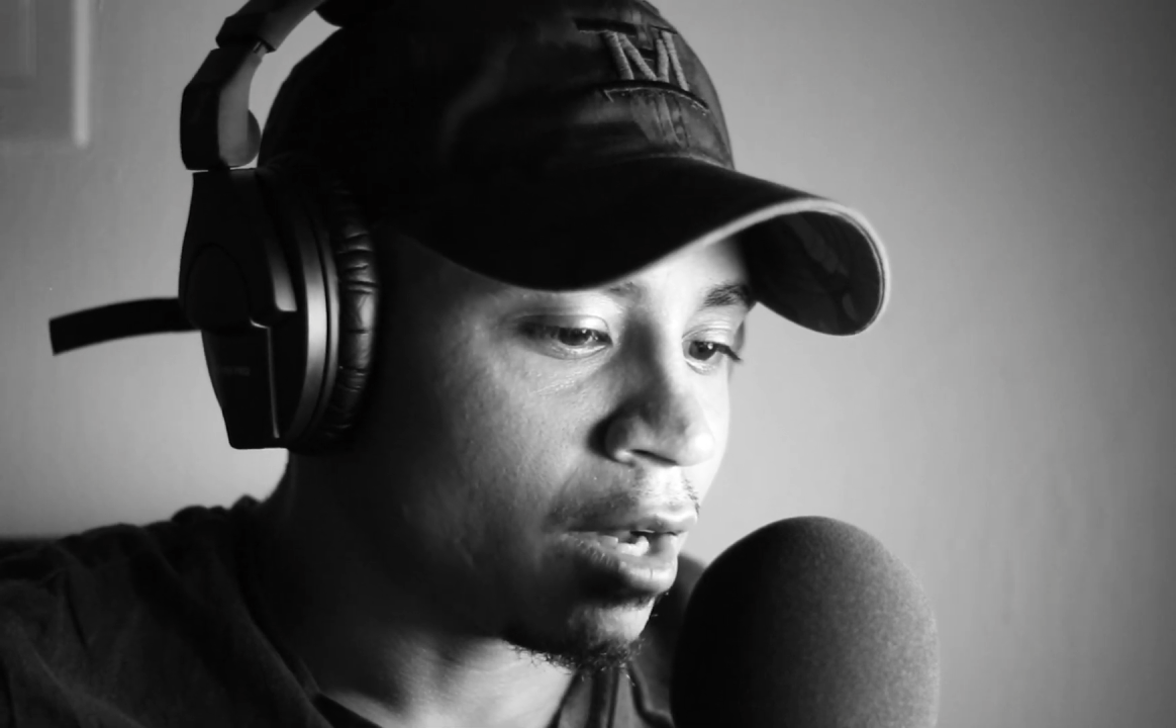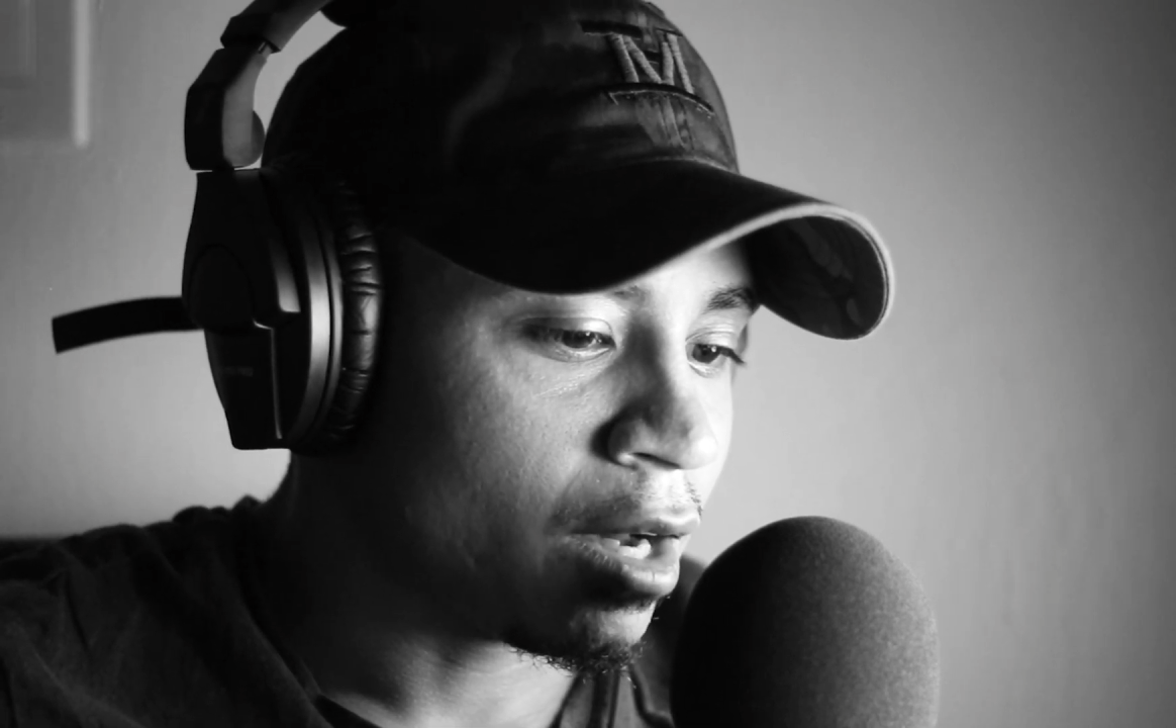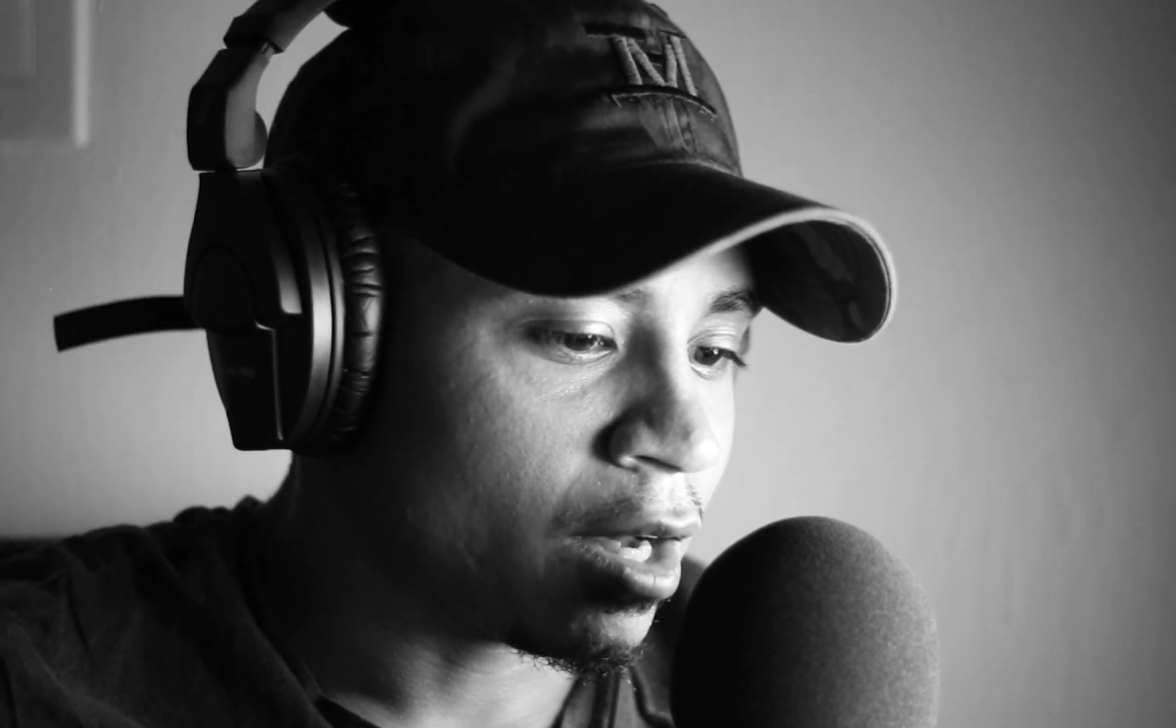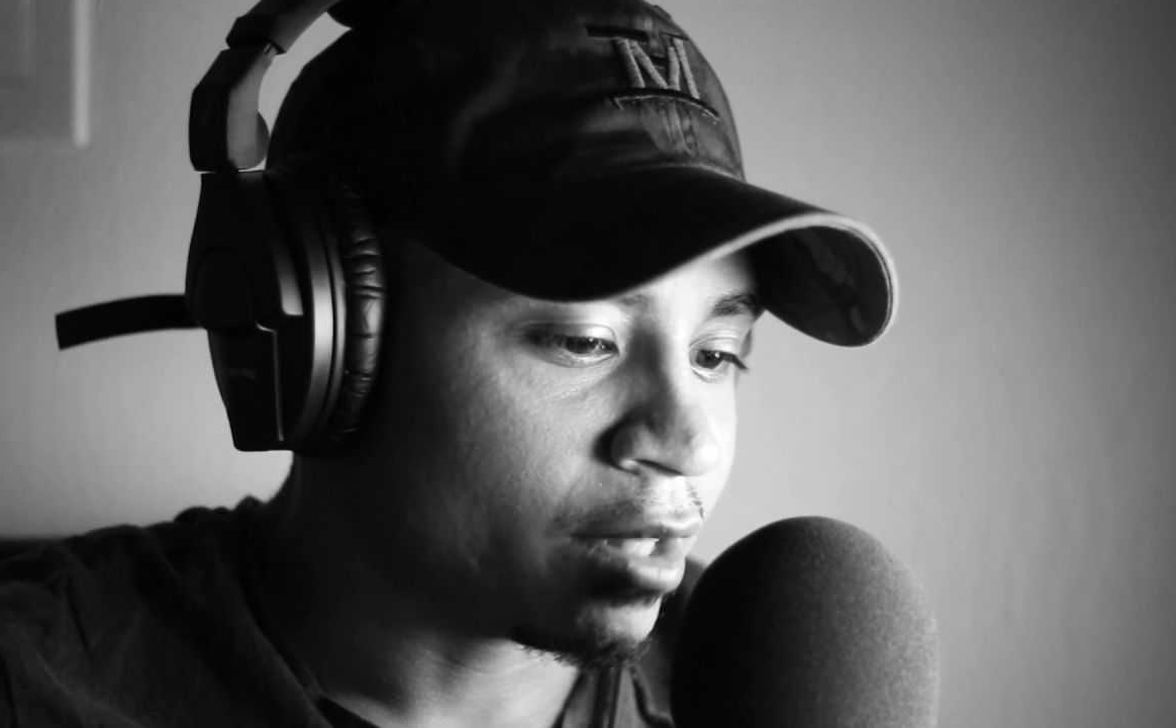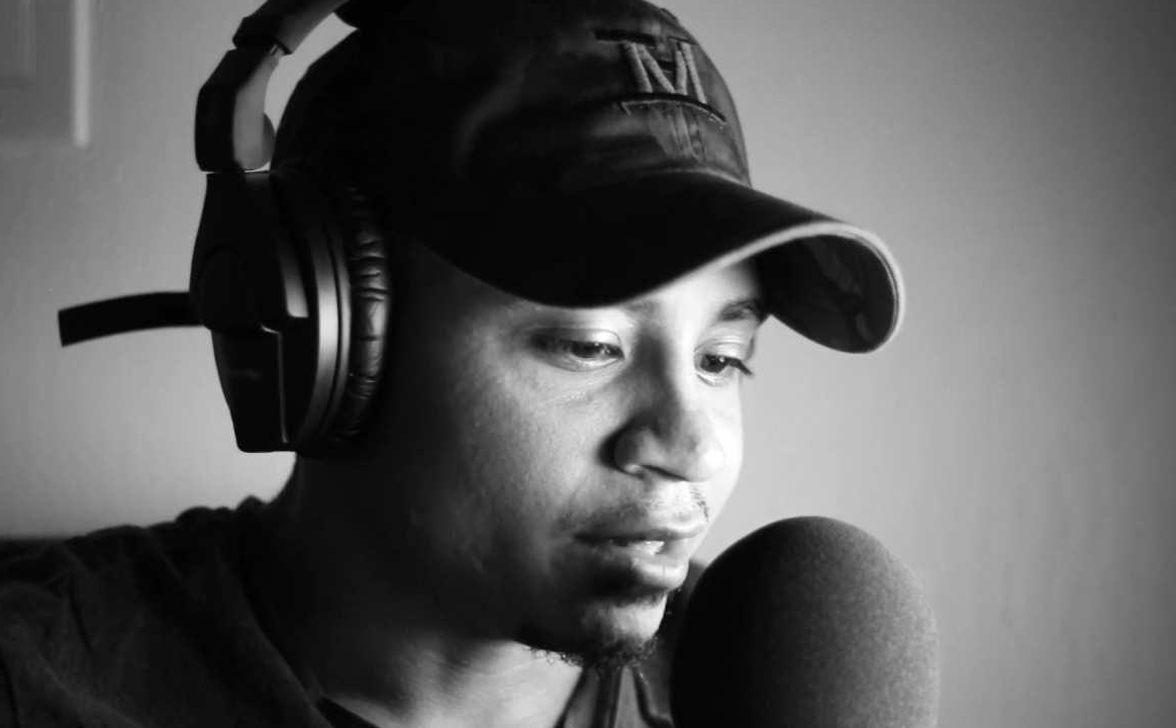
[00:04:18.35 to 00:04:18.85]

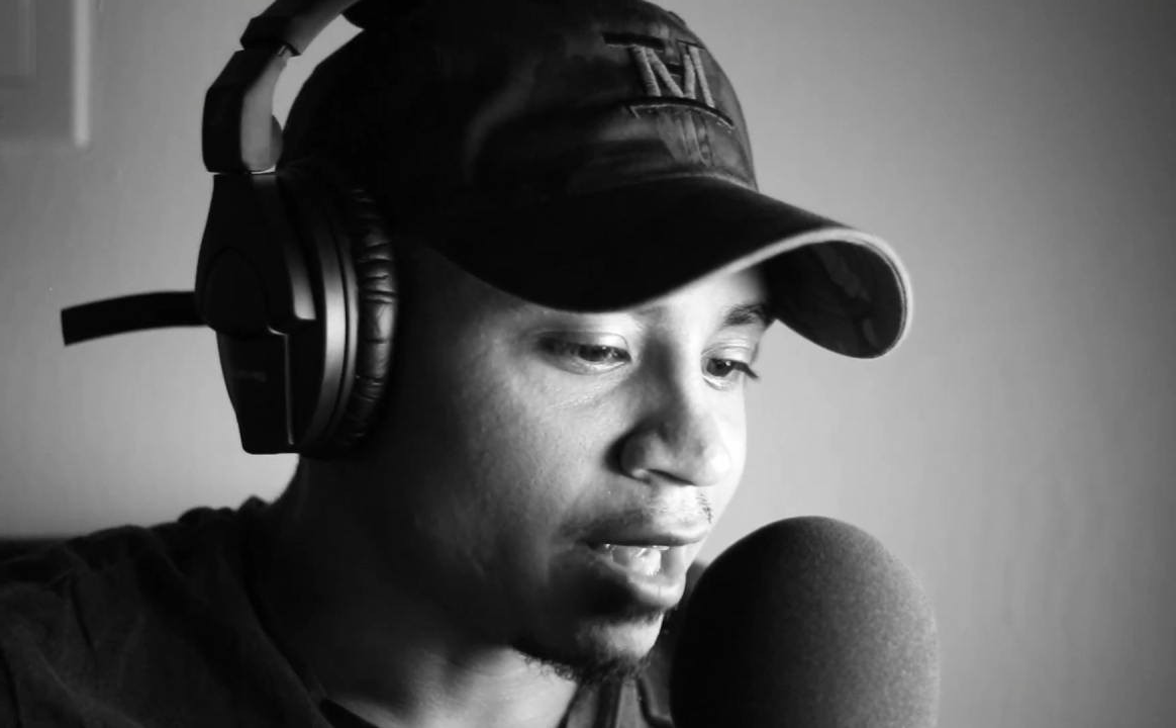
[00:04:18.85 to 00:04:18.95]
then